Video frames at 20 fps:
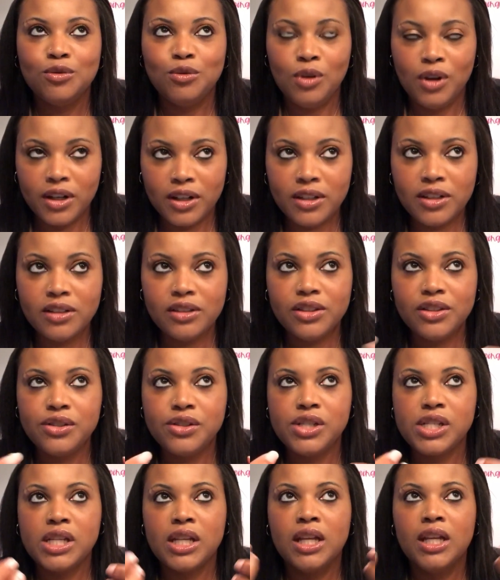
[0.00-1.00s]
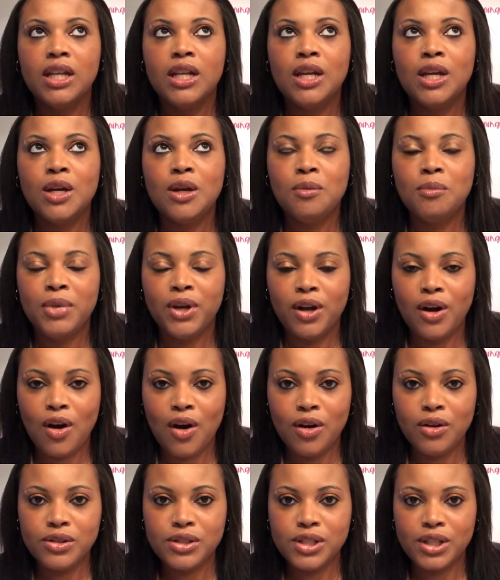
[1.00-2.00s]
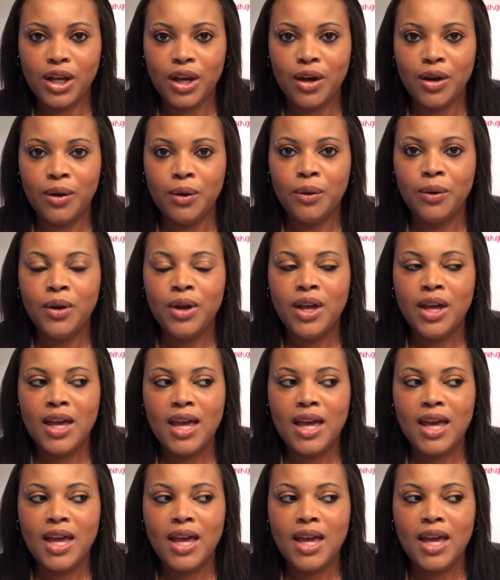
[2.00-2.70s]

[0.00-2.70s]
one, an illusion, but also